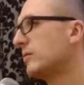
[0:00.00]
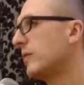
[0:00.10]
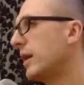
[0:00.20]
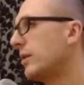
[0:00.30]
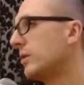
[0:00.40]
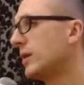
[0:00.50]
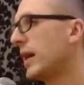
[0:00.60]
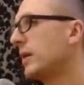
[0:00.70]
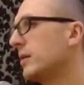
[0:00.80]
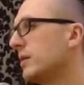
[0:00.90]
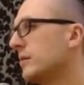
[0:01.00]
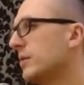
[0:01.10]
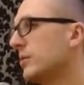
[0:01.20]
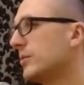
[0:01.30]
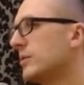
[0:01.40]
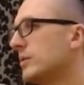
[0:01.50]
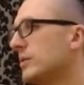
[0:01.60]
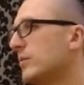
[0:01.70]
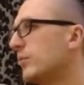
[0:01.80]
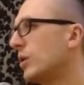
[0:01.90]
value, character development is
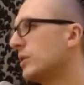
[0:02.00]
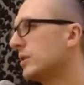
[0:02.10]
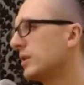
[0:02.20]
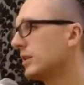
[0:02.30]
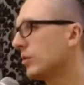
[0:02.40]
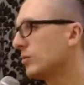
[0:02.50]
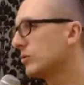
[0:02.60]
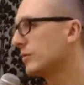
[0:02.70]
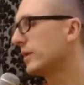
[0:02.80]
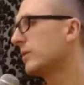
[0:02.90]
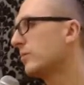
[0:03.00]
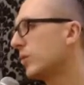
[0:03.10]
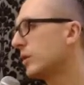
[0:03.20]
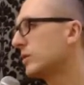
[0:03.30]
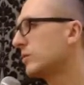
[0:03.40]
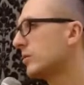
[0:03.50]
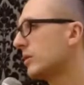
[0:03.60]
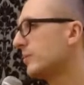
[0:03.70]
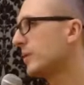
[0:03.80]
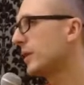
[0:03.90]
important, and also very important to
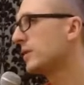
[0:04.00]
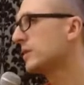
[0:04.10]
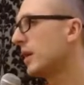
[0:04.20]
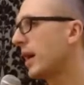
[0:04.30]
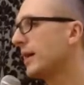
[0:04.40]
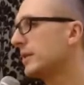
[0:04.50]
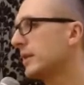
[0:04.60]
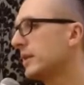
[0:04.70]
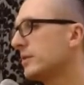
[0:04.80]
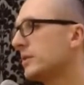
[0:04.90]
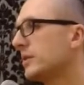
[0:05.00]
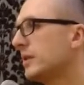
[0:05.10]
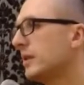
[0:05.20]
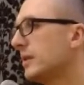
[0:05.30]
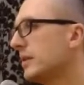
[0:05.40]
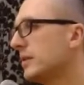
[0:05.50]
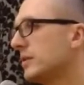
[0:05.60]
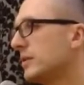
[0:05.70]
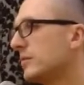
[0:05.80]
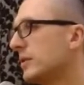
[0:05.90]
experience the higher taste. This
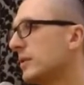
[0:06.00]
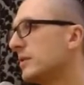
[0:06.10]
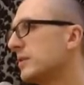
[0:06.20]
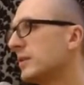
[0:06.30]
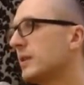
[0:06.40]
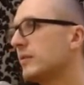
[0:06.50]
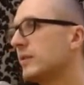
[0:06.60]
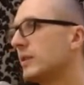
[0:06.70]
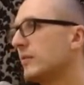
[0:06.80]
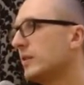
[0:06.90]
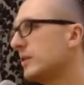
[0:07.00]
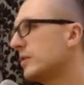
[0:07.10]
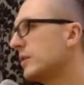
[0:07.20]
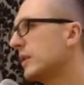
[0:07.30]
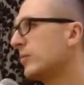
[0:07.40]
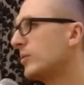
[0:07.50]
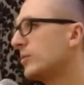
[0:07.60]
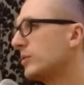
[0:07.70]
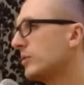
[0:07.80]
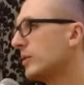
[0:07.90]
is what is, even this temple
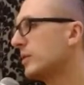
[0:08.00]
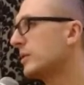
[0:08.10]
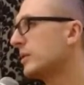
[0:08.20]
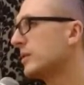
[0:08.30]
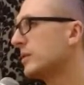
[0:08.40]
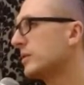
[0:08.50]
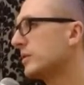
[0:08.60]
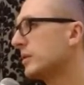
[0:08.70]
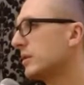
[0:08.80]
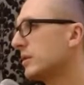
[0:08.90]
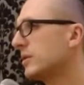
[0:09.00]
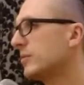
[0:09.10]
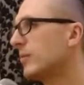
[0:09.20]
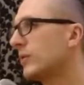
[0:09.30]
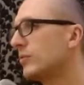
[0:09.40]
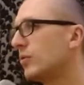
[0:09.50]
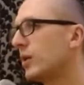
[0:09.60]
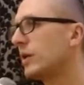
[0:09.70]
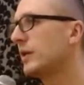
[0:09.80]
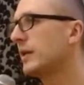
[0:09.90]
situation is meant
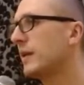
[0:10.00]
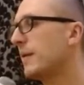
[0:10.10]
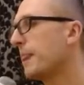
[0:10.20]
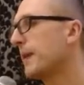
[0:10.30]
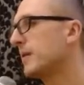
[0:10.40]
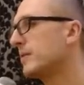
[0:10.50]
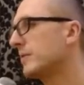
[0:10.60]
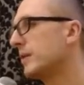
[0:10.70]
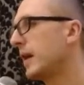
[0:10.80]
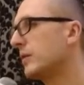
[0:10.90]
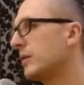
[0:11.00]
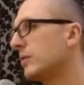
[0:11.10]
for, is either